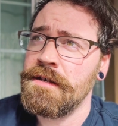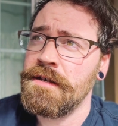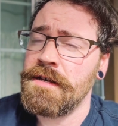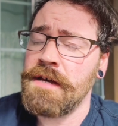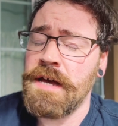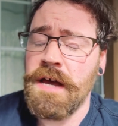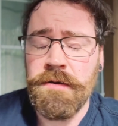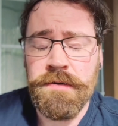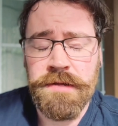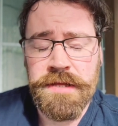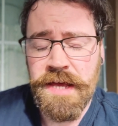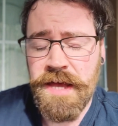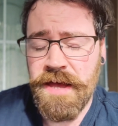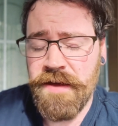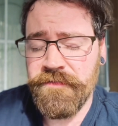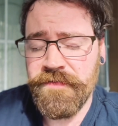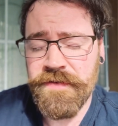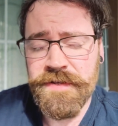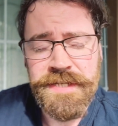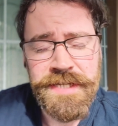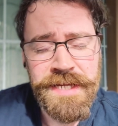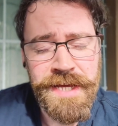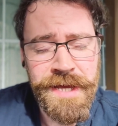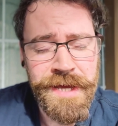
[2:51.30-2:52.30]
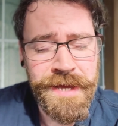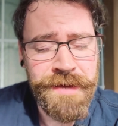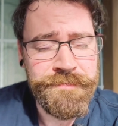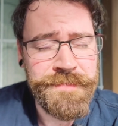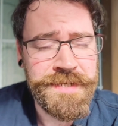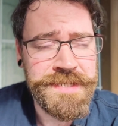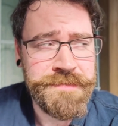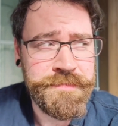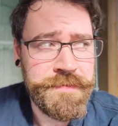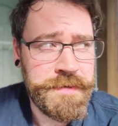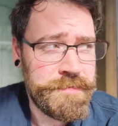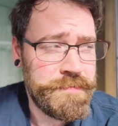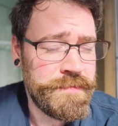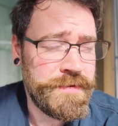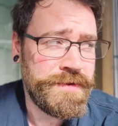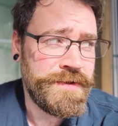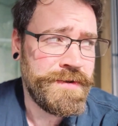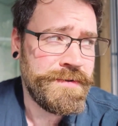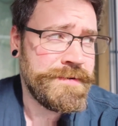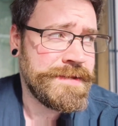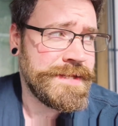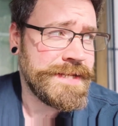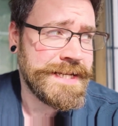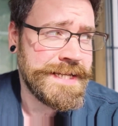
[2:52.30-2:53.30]
I will have the time to spend with
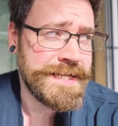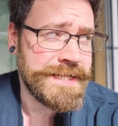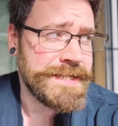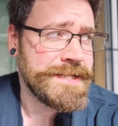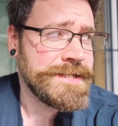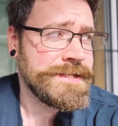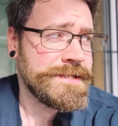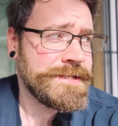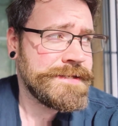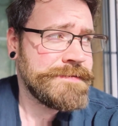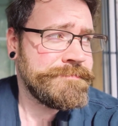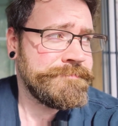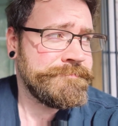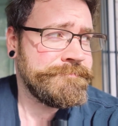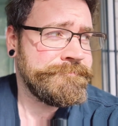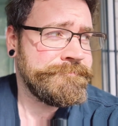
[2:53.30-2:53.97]
you and the kids.